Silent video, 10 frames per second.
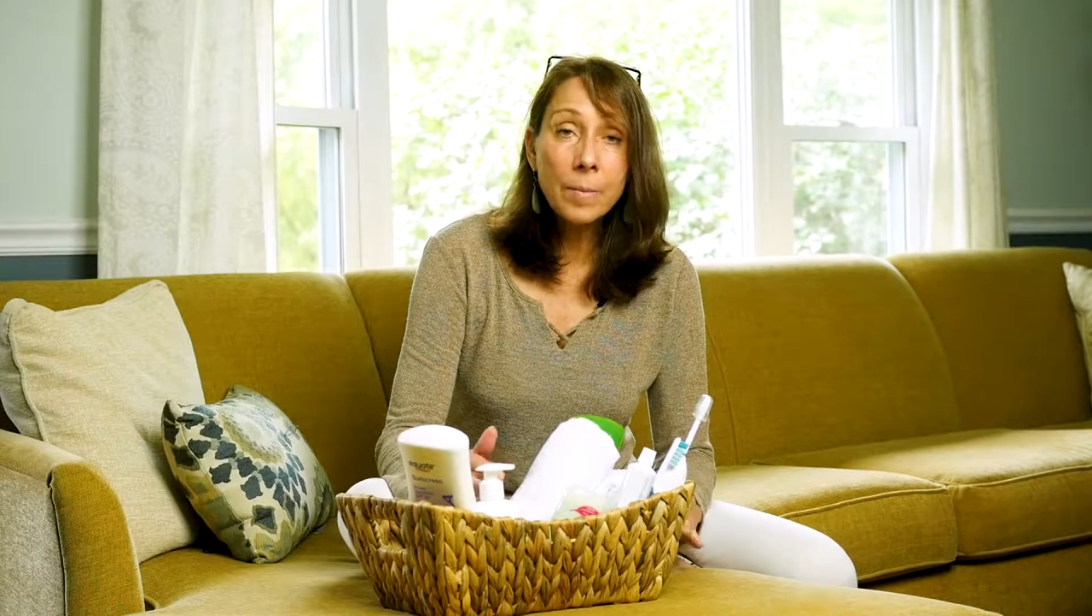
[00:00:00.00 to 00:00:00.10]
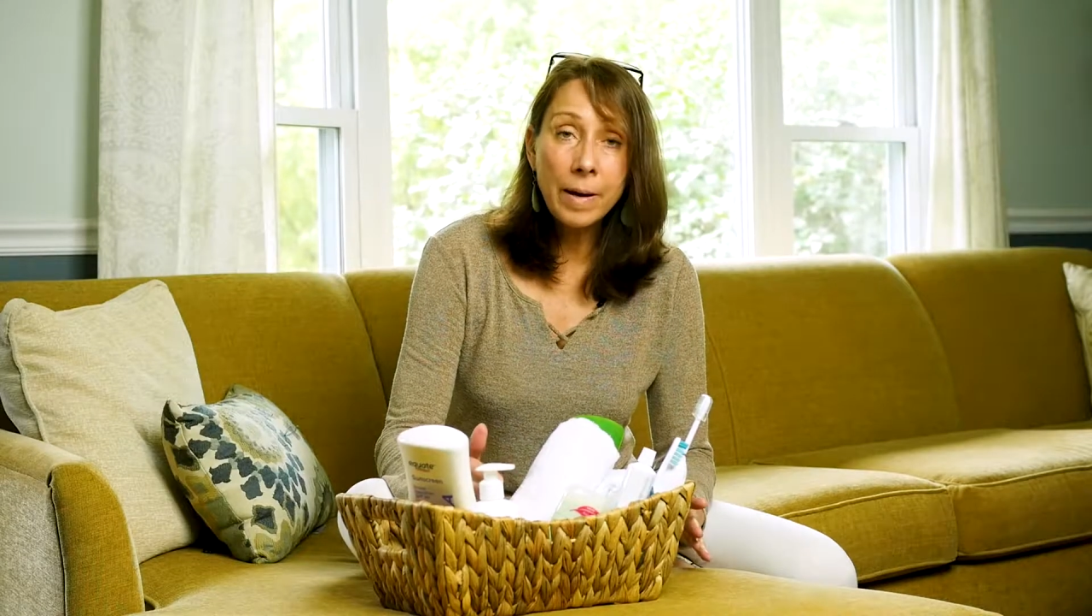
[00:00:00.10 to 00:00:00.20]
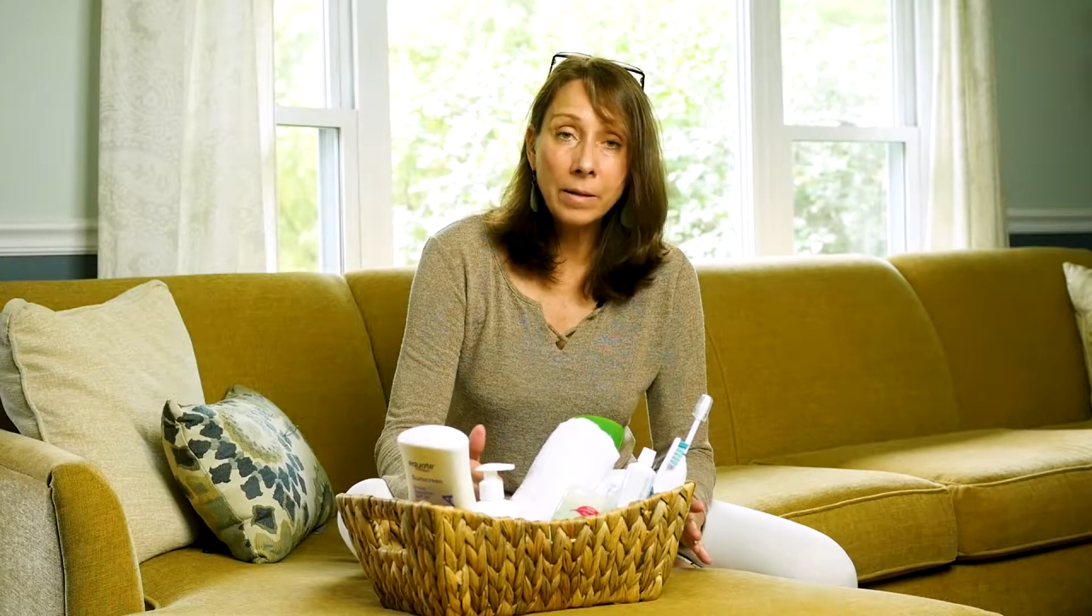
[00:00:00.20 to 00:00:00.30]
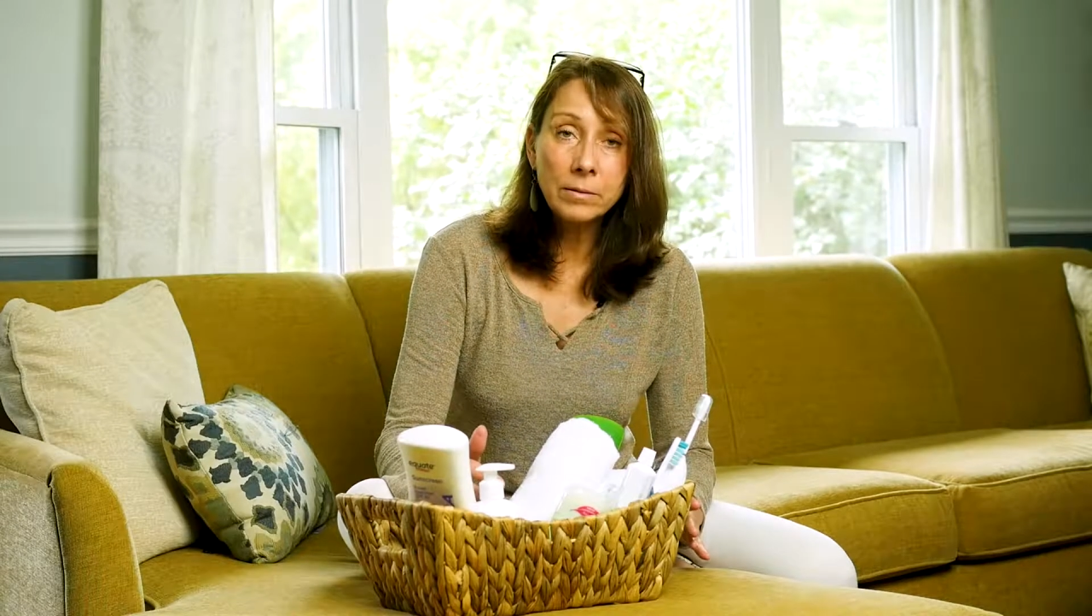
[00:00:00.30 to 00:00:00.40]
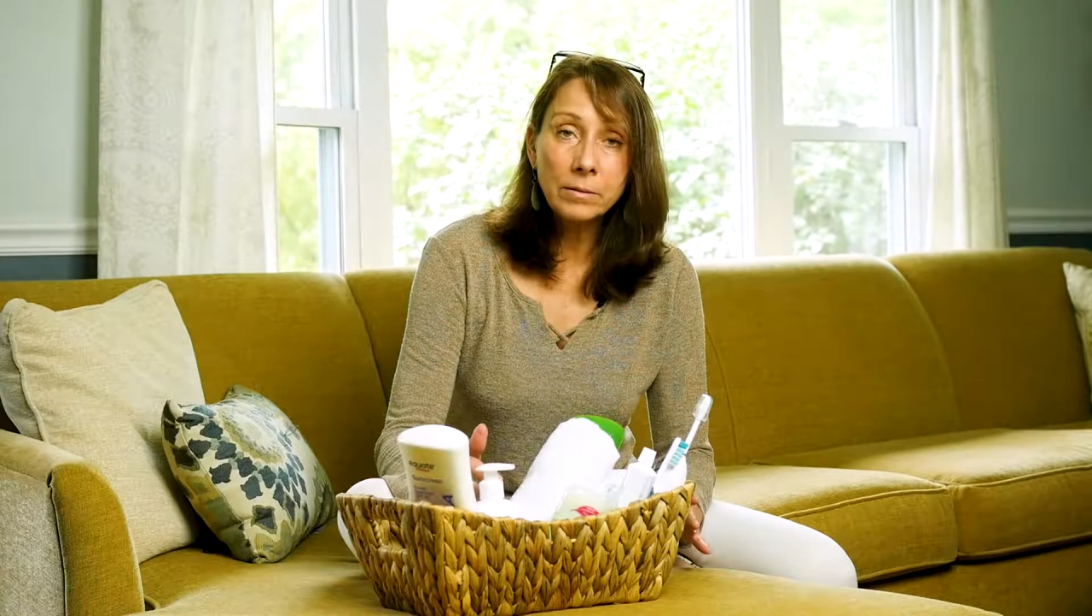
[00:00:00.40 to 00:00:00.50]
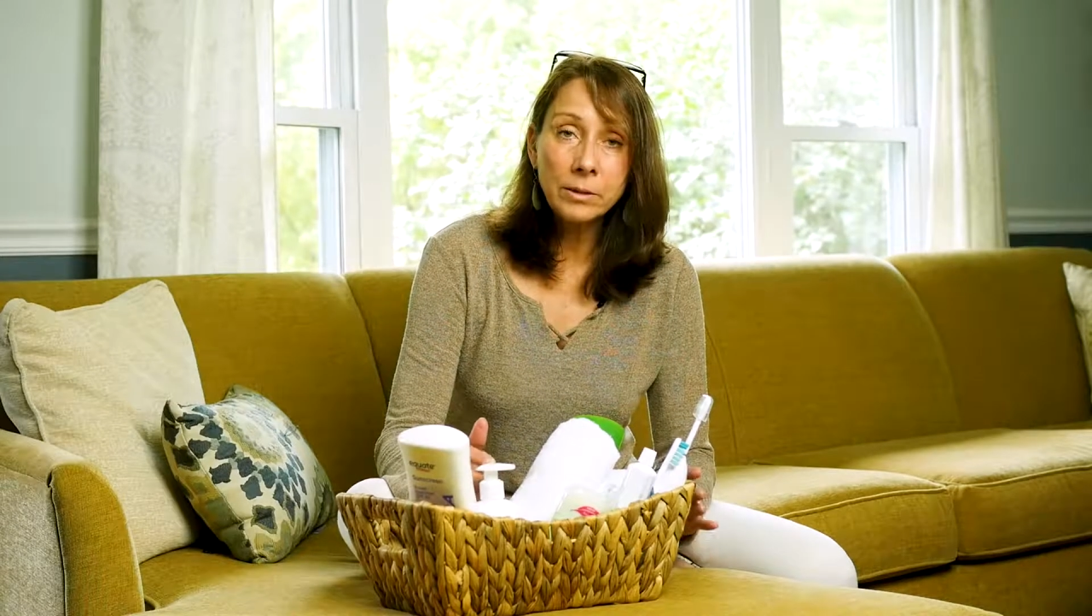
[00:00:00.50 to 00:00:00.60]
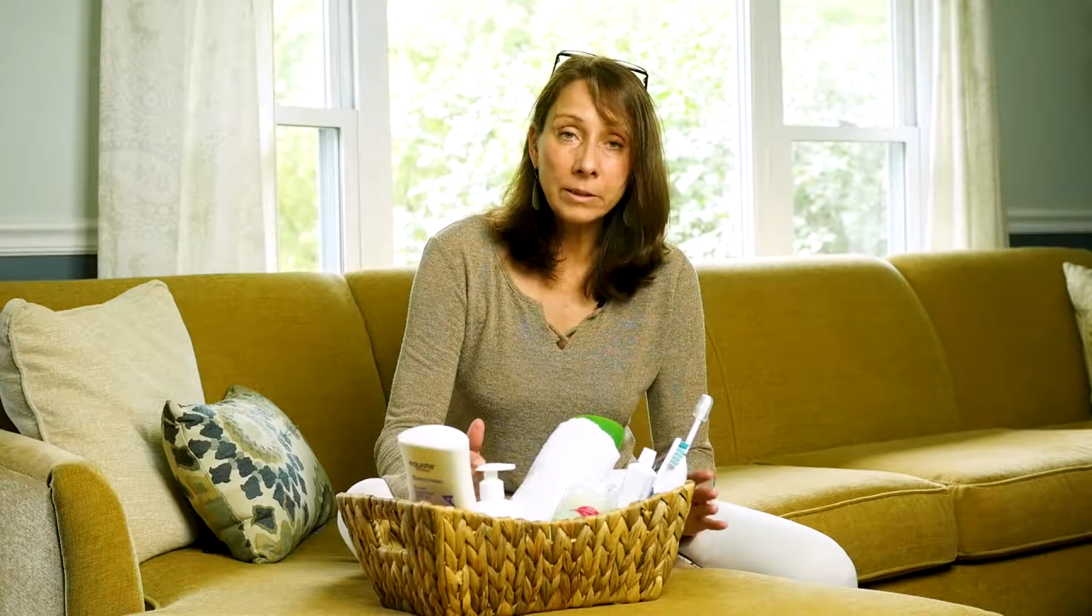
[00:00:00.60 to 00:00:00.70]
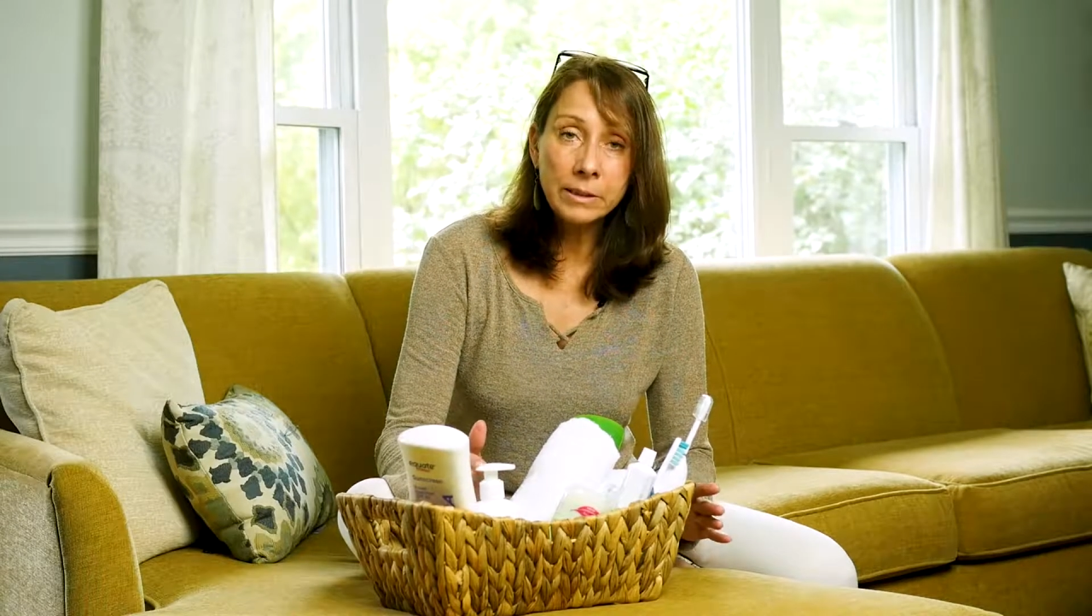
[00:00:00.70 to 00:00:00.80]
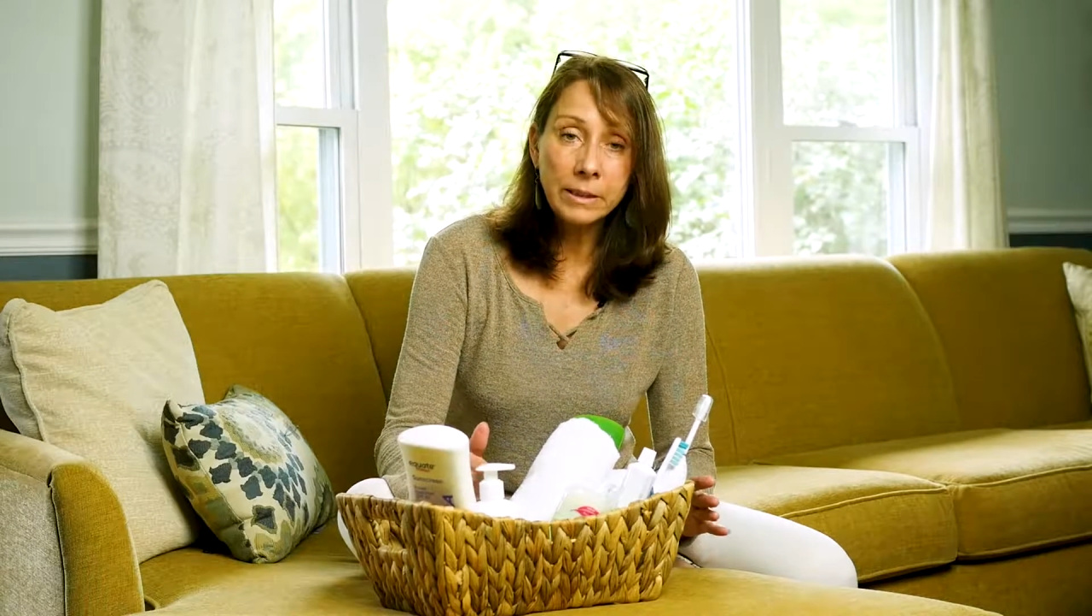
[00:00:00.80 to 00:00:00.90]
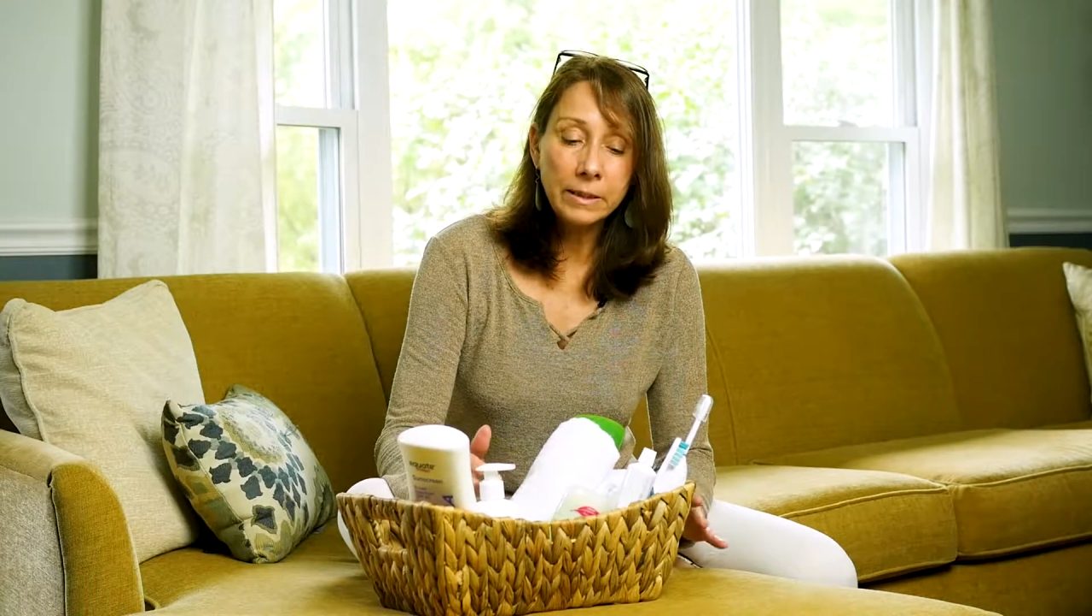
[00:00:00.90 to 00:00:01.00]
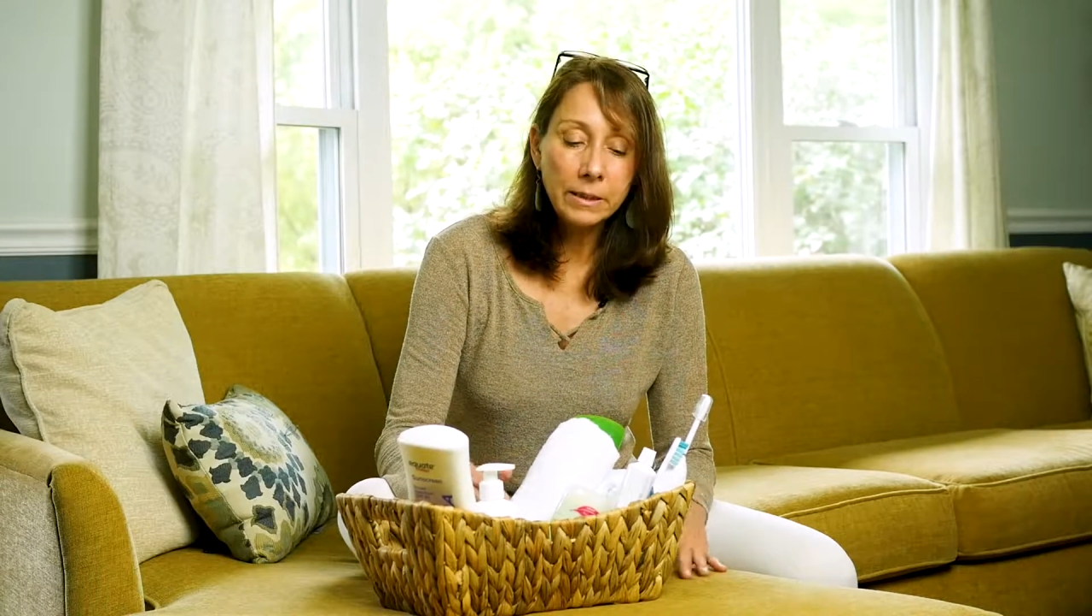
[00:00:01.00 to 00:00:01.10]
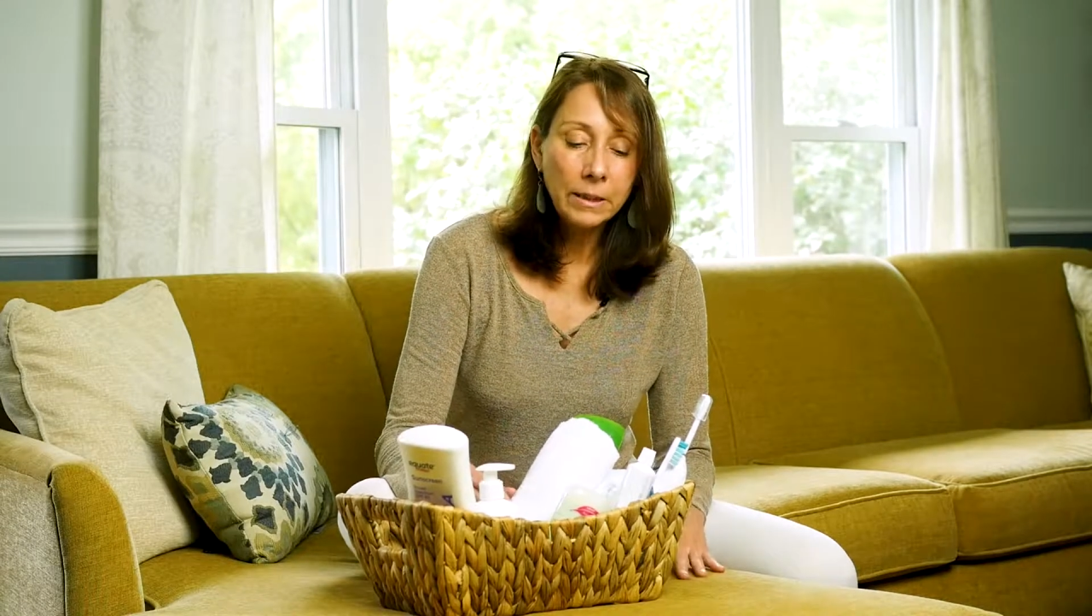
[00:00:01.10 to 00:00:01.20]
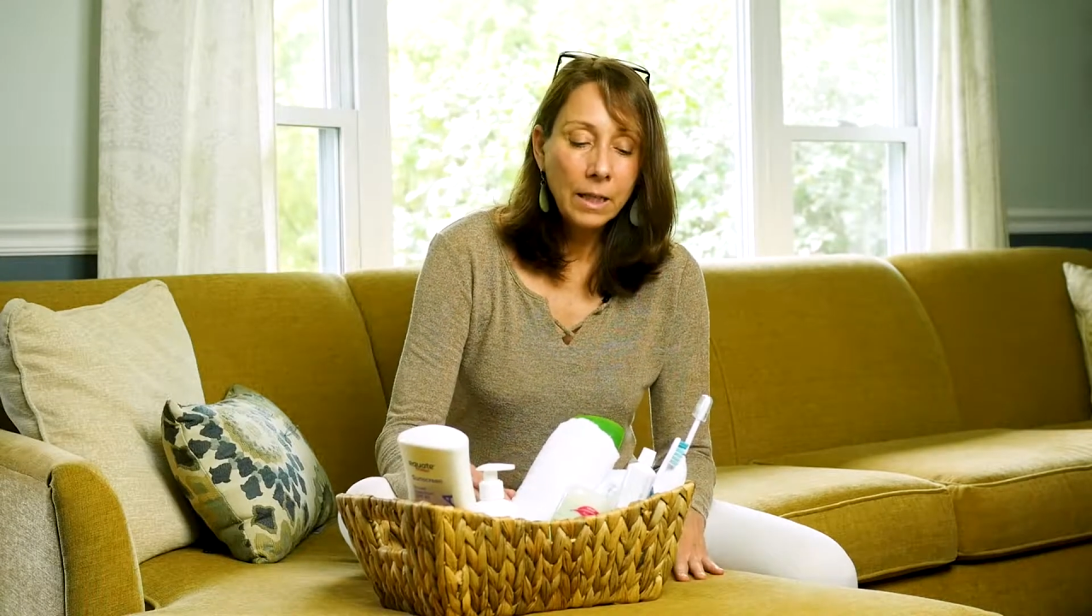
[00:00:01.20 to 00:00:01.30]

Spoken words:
about your teeth.